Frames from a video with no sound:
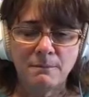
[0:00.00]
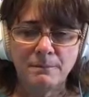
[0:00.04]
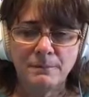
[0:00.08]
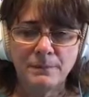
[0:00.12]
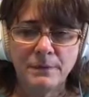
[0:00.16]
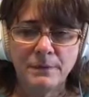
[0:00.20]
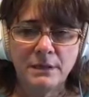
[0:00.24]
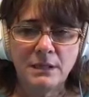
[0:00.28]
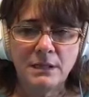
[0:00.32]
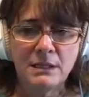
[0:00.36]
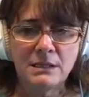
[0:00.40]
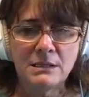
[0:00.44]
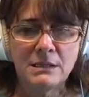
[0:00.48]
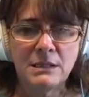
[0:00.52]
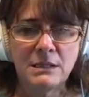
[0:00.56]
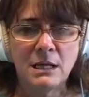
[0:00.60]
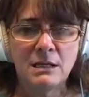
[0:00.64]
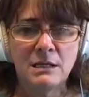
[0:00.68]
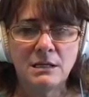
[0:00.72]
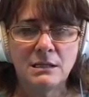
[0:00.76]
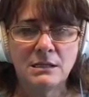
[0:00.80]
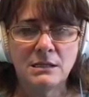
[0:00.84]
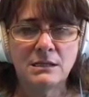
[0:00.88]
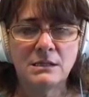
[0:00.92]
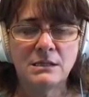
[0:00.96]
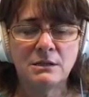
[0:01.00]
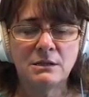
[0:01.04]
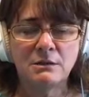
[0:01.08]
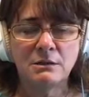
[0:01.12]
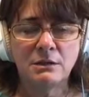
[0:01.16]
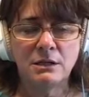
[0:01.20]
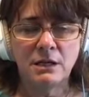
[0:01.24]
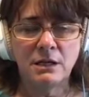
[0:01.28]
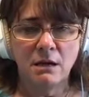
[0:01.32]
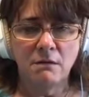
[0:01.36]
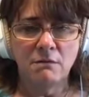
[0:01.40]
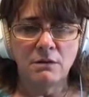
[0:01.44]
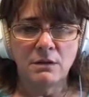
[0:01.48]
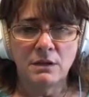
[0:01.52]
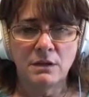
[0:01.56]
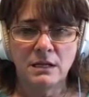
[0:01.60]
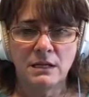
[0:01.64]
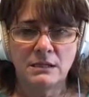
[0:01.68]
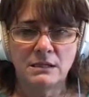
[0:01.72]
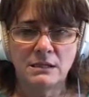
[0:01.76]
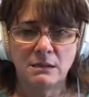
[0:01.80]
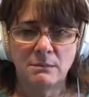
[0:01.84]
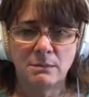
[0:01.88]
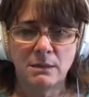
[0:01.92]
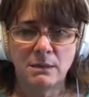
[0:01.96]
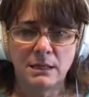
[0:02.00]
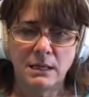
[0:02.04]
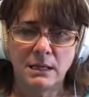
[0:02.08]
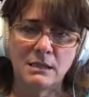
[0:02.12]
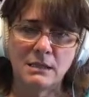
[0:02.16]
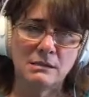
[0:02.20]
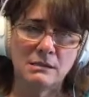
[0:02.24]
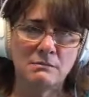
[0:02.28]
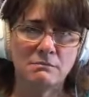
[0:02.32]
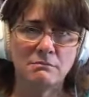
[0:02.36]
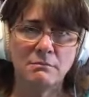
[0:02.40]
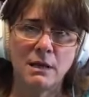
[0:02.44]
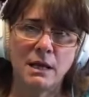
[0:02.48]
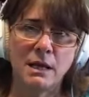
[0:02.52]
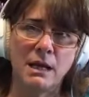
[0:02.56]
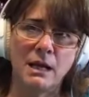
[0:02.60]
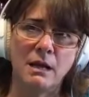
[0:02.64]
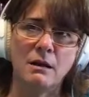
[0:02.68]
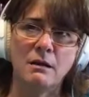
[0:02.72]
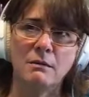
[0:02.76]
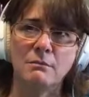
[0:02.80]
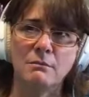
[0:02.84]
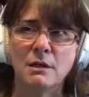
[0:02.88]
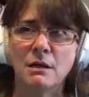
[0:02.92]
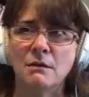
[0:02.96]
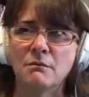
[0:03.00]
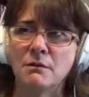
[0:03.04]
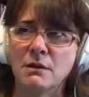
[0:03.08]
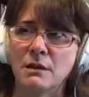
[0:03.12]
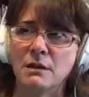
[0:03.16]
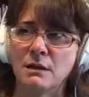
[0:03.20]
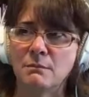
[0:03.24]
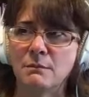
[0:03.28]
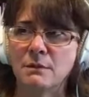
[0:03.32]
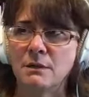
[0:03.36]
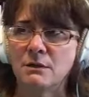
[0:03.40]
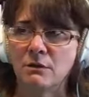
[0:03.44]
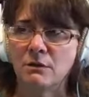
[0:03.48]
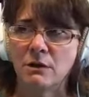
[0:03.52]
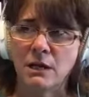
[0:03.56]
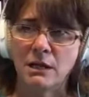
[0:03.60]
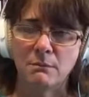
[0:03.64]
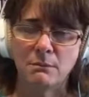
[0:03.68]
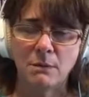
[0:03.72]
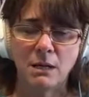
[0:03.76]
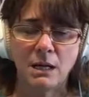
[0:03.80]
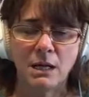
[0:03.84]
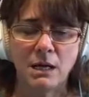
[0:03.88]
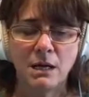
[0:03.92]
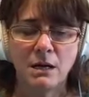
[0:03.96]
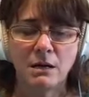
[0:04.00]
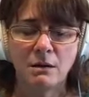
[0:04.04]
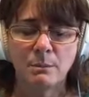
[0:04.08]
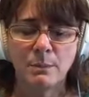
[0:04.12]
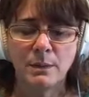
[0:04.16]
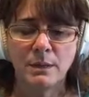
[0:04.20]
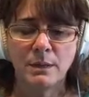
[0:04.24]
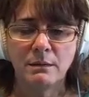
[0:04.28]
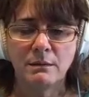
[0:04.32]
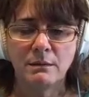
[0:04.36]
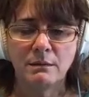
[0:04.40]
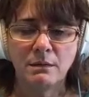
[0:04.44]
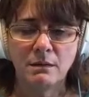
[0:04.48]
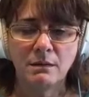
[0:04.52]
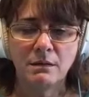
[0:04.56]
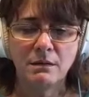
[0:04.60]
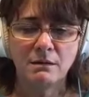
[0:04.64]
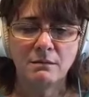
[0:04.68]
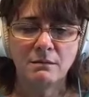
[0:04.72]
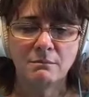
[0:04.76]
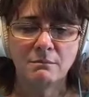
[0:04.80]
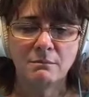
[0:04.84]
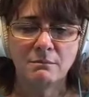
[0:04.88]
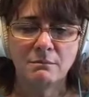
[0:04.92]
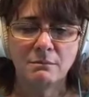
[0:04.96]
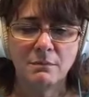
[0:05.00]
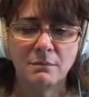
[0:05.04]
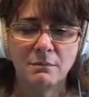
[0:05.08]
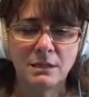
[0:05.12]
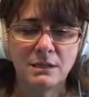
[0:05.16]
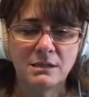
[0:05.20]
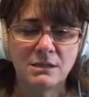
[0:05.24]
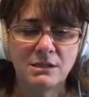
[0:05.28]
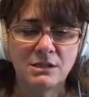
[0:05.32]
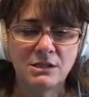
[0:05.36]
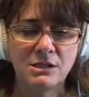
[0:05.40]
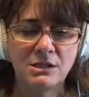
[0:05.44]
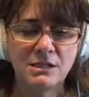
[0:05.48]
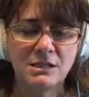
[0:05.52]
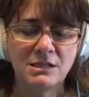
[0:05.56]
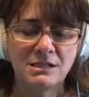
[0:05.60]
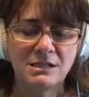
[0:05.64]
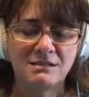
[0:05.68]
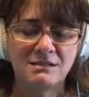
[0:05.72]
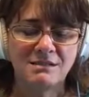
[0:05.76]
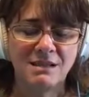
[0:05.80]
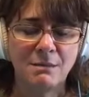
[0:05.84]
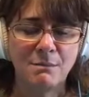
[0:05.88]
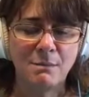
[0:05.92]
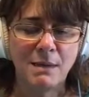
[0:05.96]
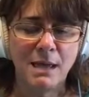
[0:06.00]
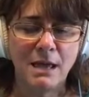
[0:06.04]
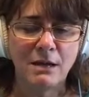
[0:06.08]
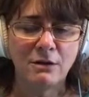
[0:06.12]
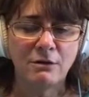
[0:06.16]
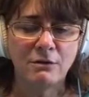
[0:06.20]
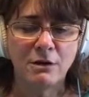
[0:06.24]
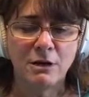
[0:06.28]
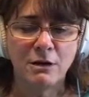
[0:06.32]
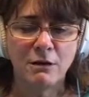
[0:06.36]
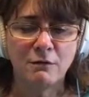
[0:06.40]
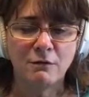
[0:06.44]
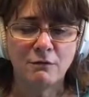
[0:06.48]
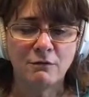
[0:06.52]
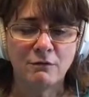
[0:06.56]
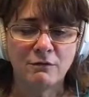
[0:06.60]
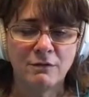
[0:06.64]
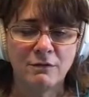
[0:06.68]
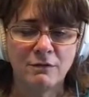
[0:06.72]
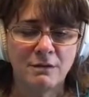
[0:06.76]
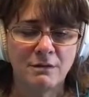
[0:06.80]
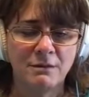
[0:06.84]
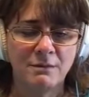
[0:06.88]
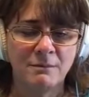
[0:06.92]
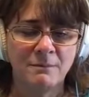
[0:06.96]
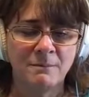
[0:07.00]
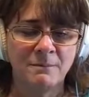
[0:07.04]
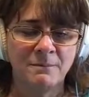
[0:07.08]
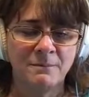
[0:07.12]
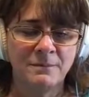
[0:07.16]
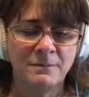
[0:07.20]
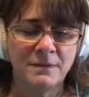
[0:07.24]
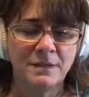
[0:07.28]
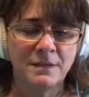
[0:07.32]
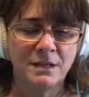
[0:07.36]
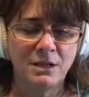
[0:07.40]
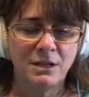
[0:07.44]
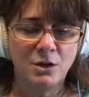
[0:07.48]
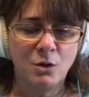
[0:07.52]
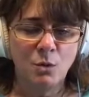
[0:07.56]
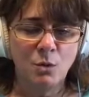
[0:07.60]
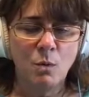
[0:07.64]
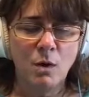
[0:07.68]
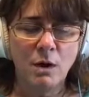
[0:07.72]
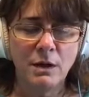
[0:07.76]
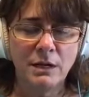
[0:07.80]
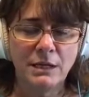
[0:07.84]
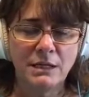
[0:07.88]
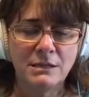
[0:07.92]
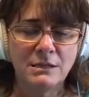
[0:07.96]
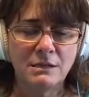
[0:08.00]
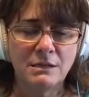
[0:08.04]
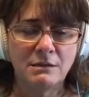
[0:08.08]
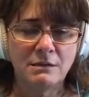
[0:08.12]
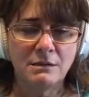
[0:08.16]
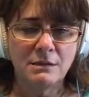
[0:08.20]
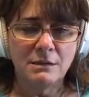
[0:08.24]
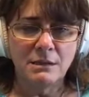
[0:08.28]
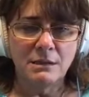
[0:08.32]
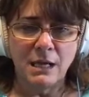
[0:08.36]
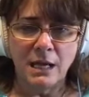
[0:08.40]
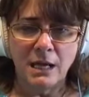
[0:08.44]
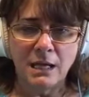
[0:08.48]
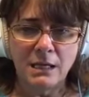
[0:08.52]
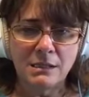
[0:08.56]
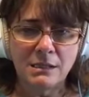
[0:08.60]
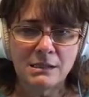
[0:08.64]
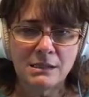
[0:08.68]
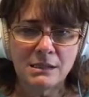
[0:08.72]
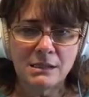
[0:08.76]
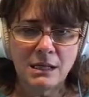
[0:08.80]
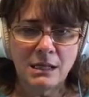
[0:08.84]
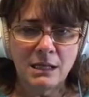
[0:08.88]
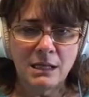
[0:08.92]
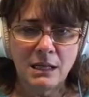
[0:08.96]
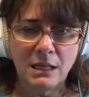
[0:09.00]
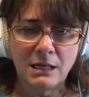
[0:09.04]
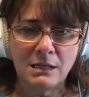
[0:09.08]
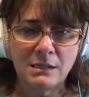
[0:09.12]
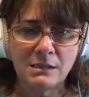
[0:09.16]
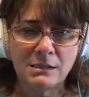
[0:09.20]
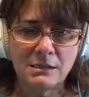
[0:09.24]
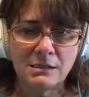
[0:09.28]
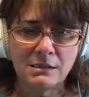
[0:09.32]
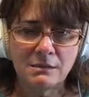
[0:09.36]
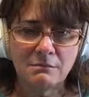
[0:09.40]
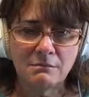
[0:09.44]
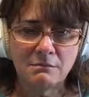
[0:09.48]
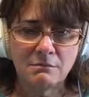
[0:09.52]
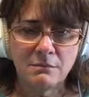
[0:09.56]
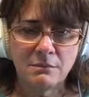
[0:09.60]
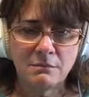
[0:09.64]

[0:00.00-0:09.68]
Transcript: And it's not necessarily cover things up, I guess, my hair, I'm covering up the gray in my hair, but um, it's just a matter of, you know, wanting to look nice, I guess. Mm-hmm.